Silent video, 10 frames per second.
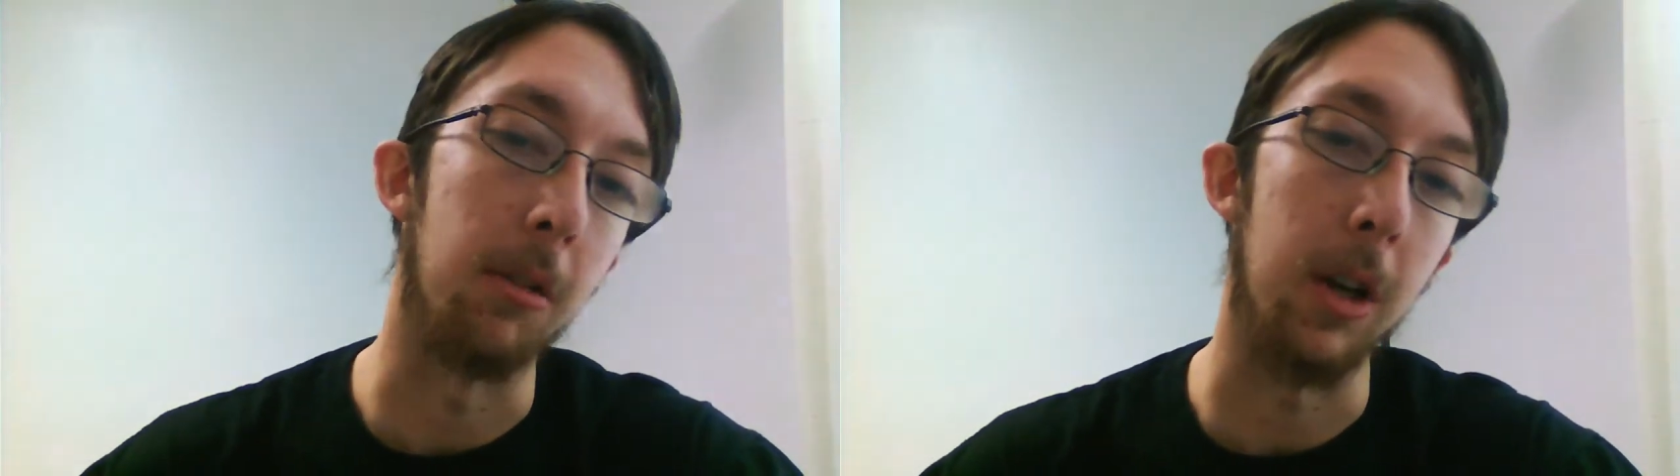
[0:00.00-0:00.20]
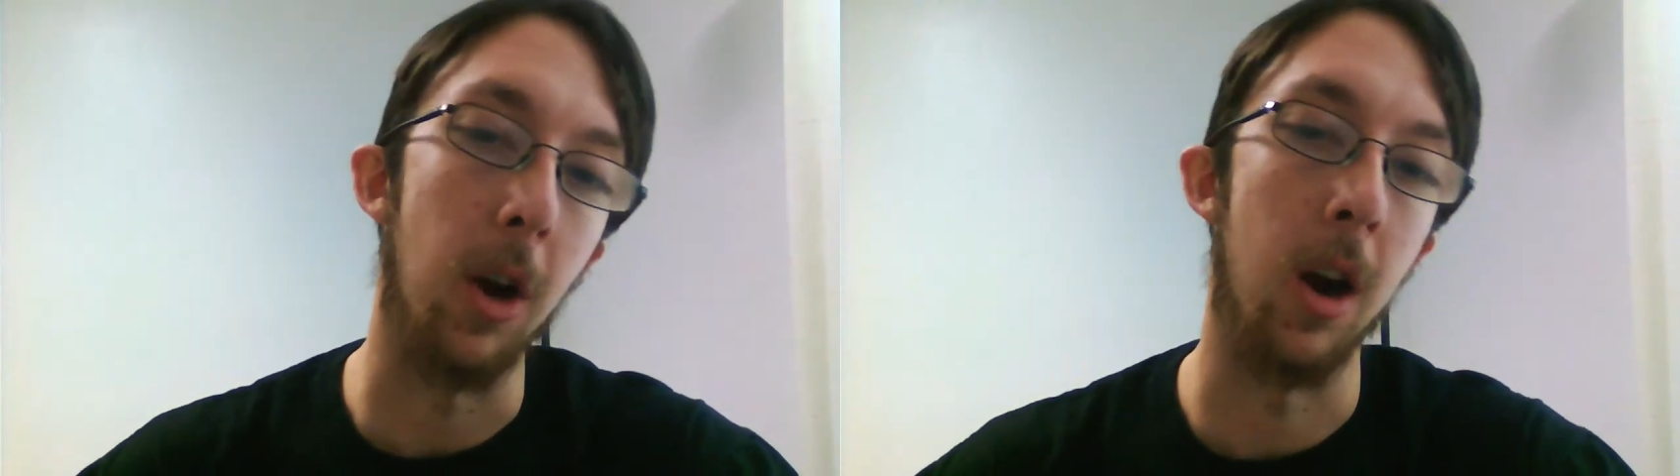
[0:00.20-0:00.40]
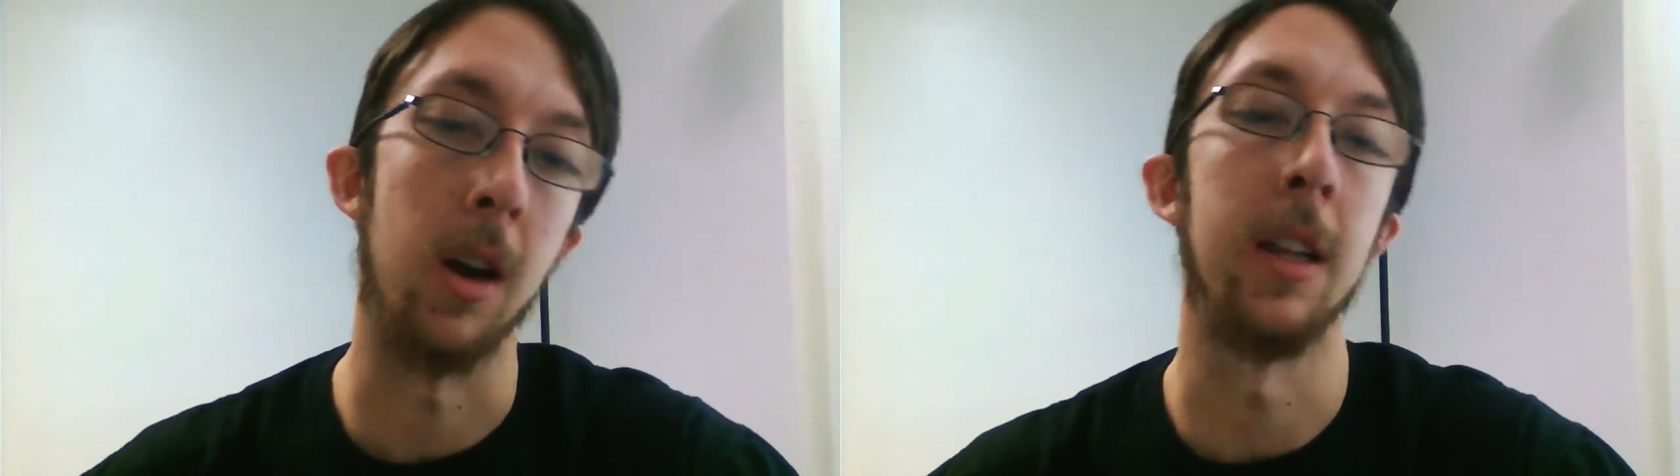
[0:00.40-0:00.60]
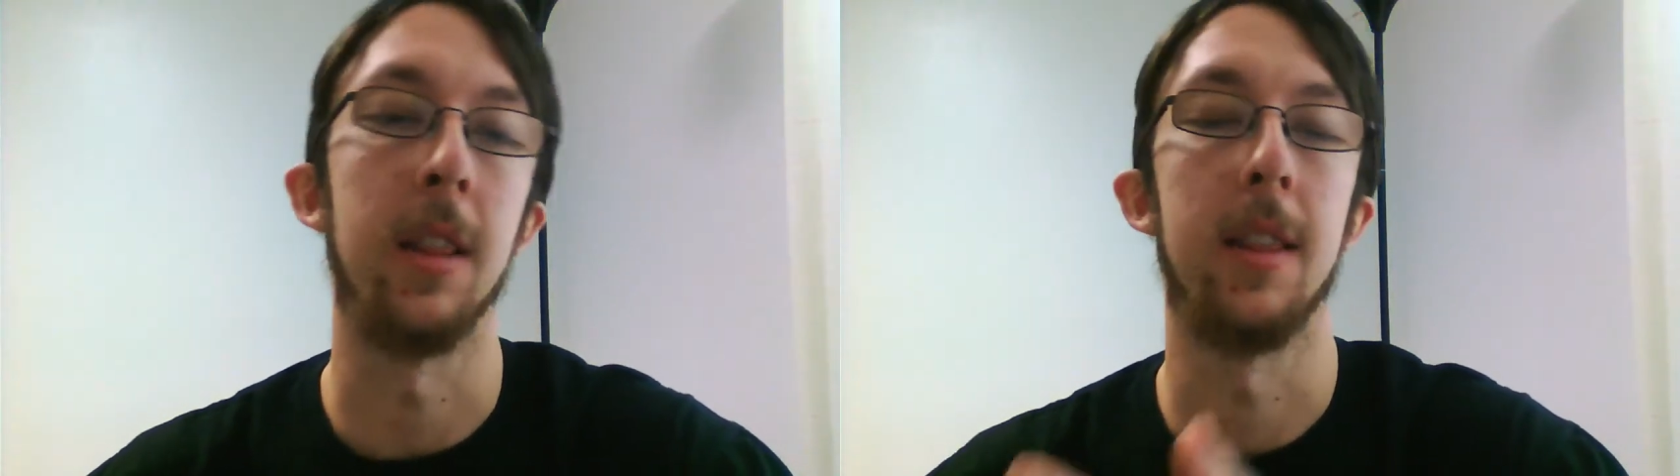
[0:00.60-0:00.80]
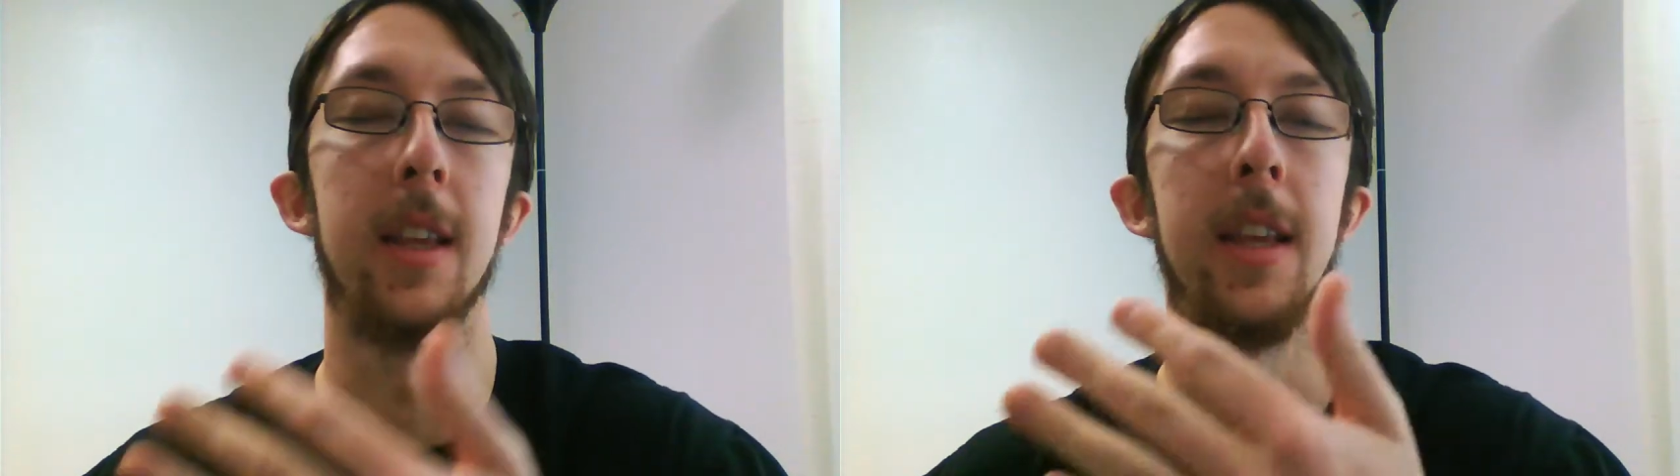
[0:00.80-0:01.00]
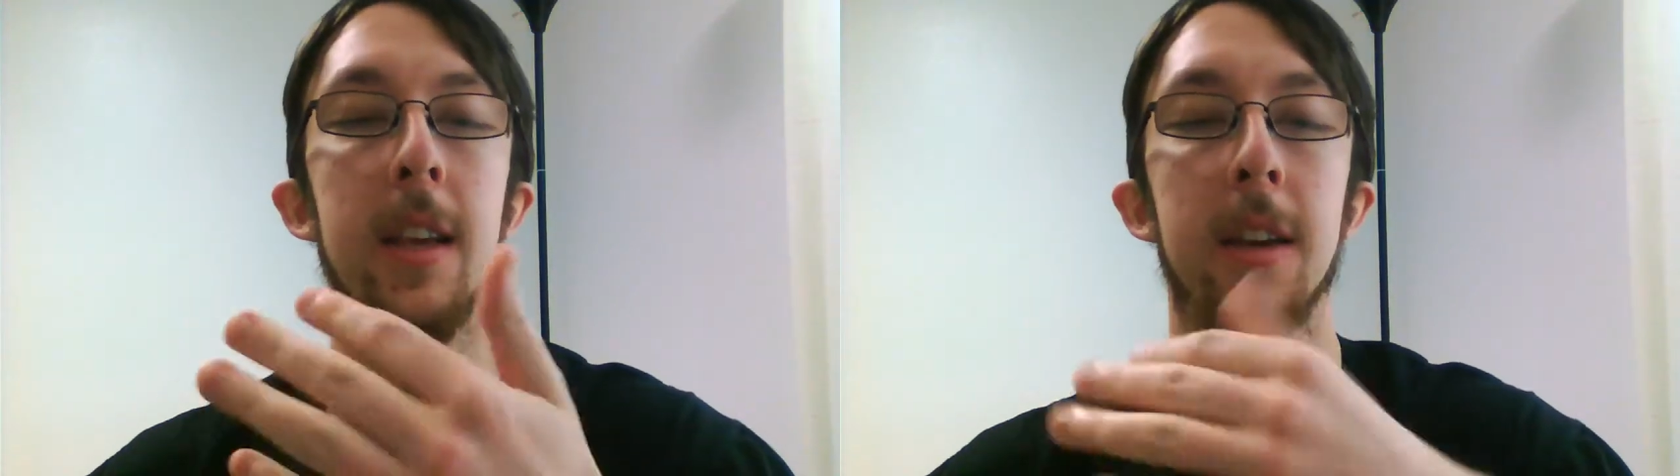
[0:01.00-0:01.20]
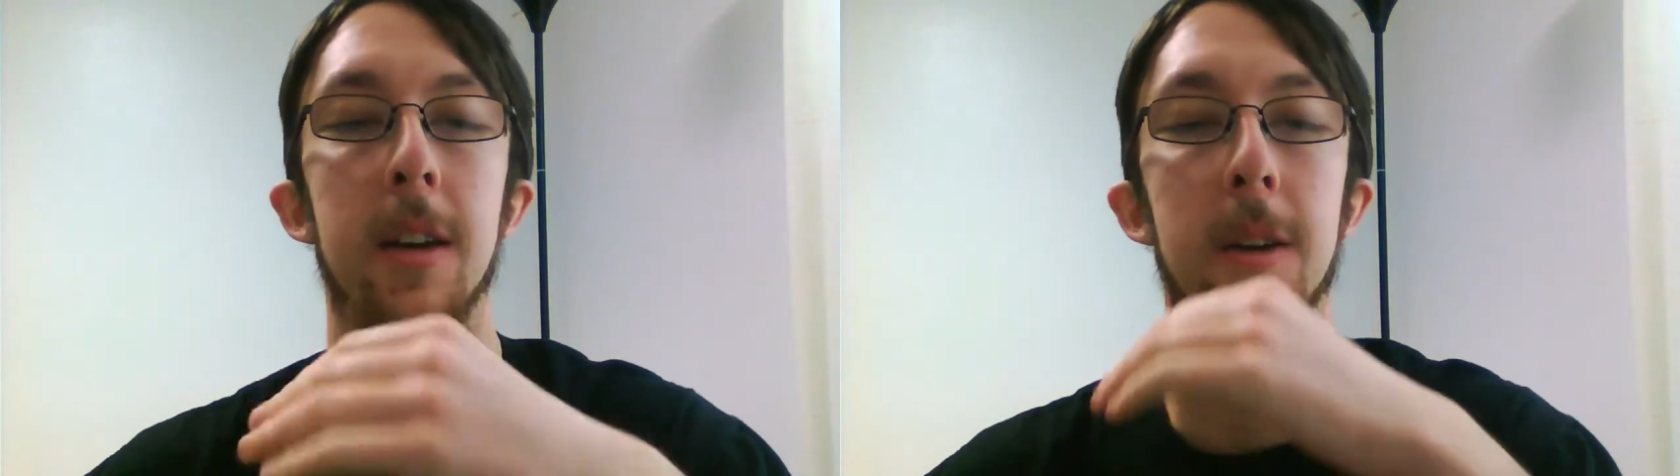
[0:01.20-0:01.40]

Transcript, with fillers: regarding the